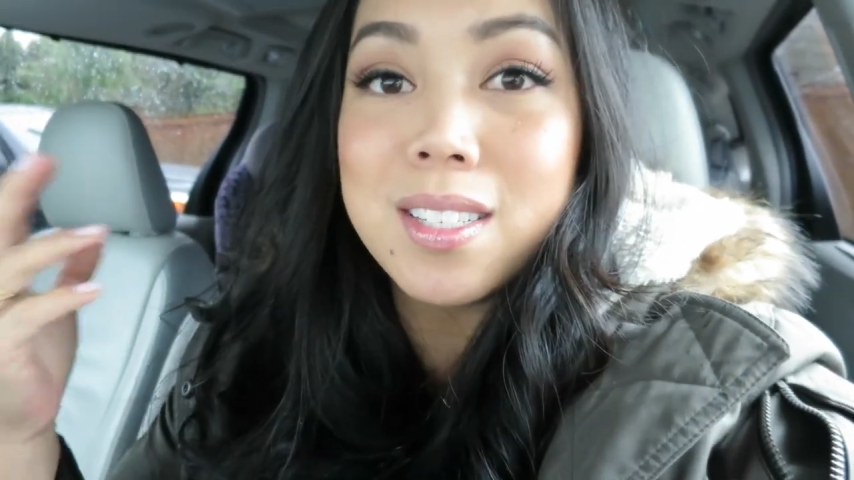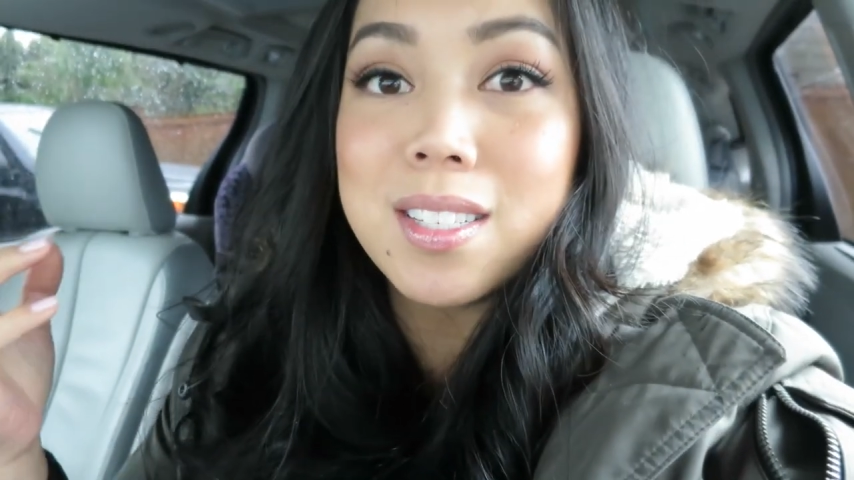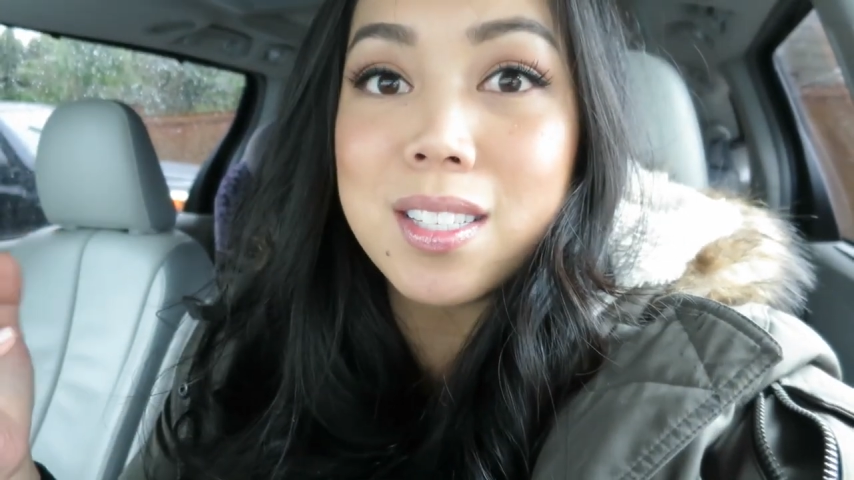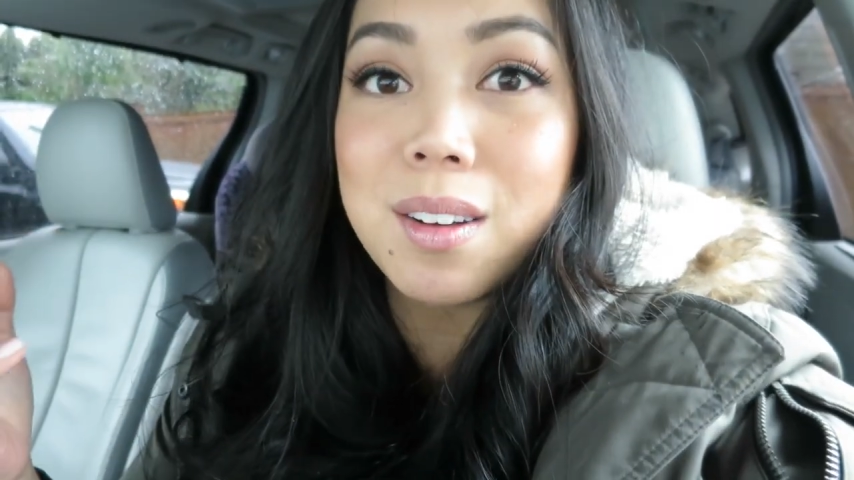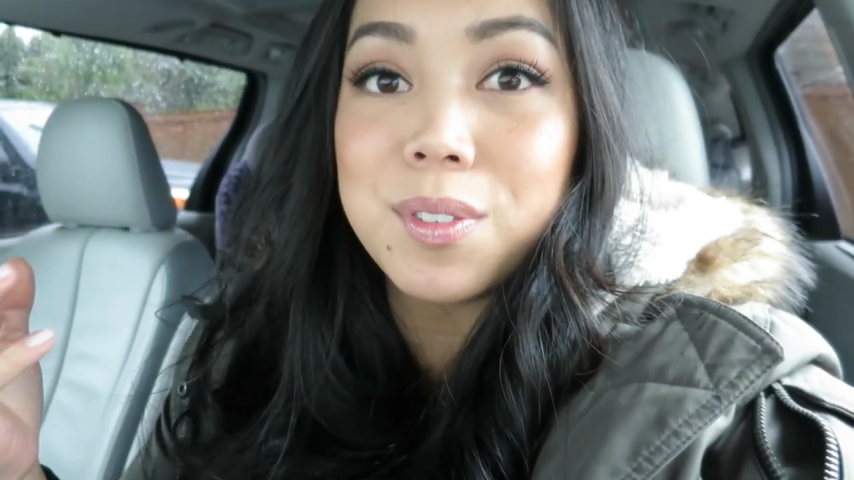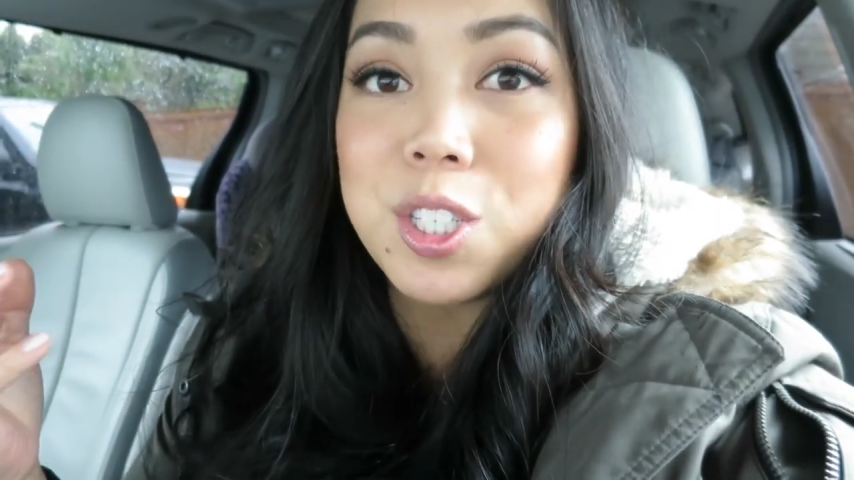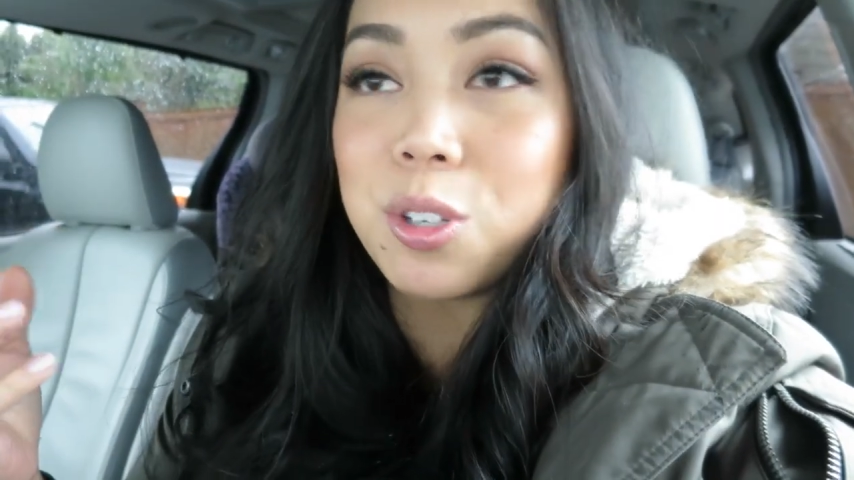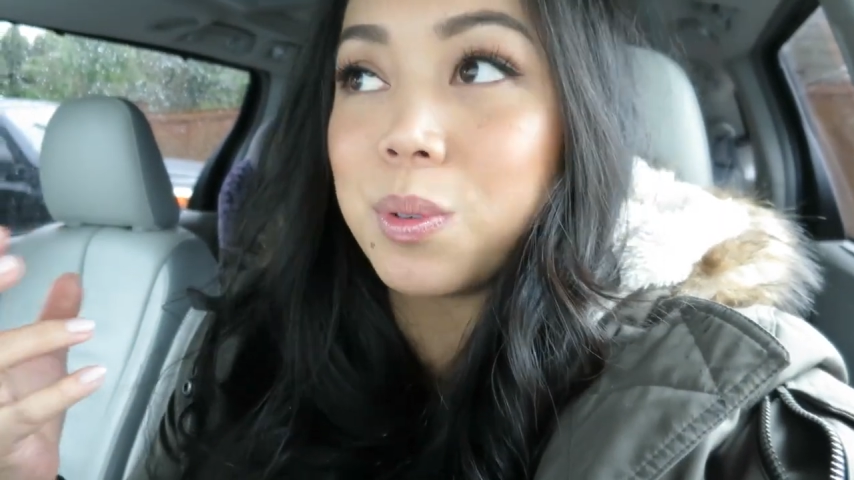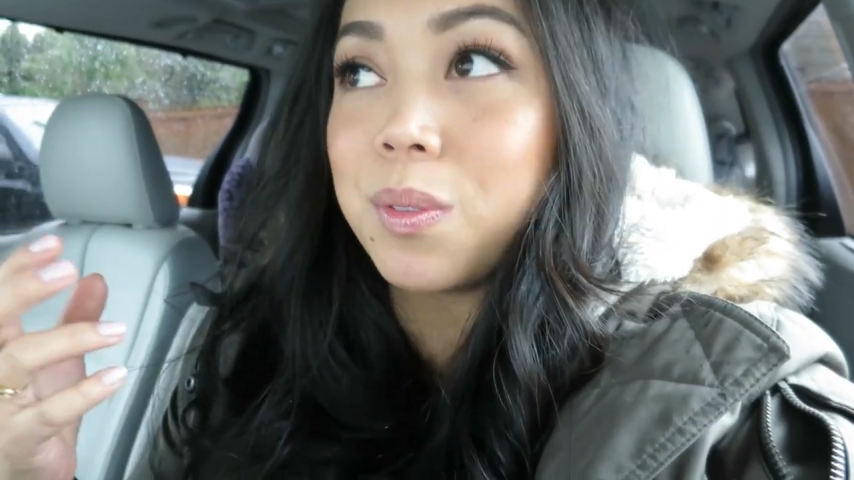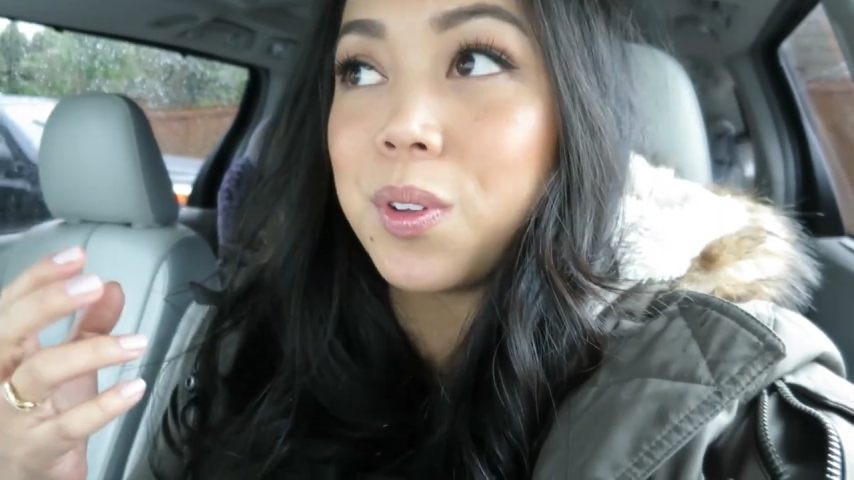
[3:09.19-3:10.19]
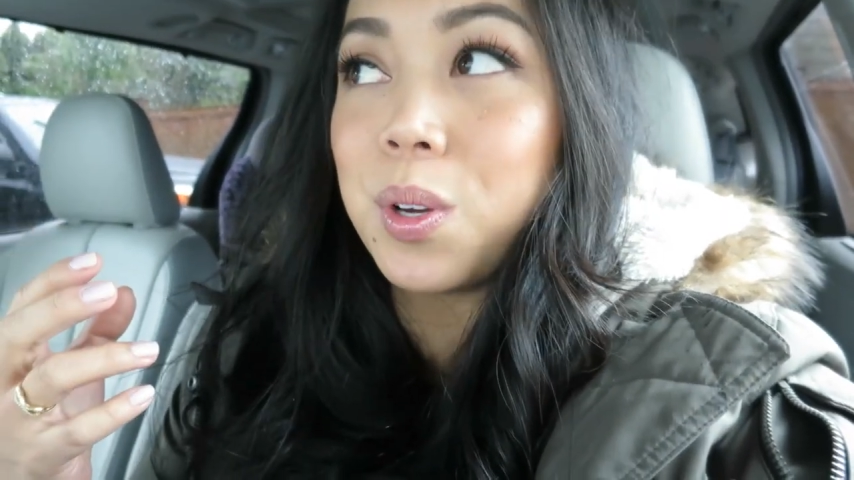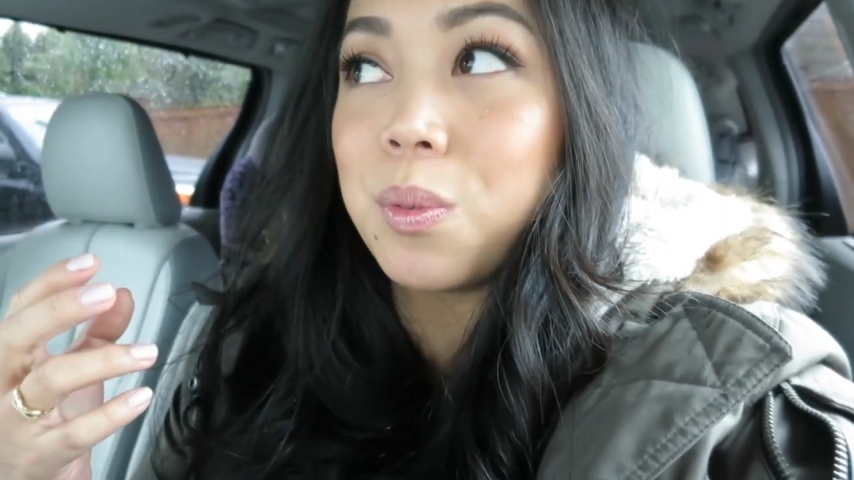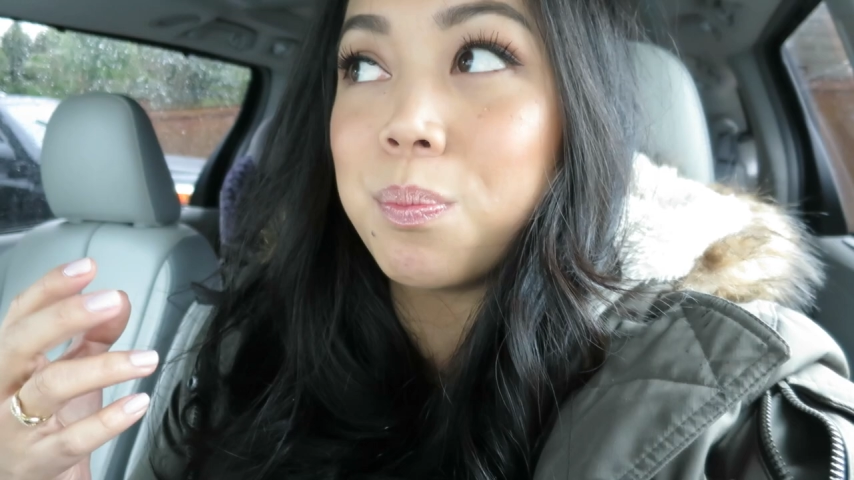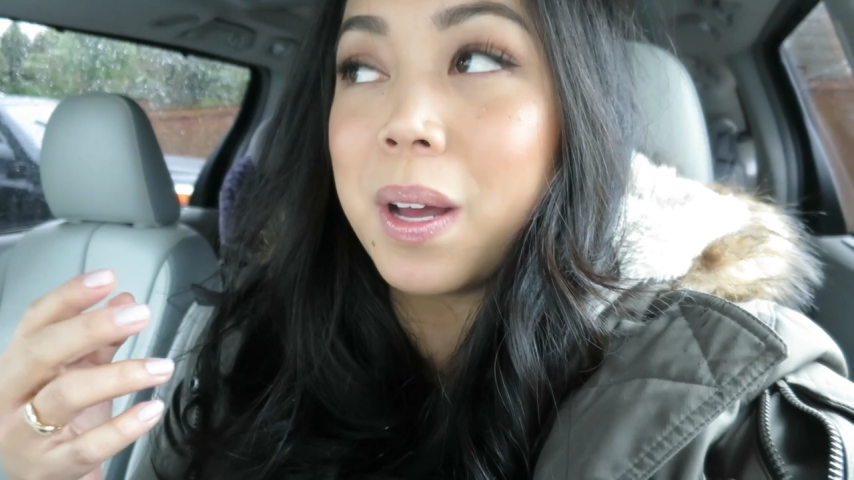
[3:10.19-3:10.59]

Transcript: stuff to review.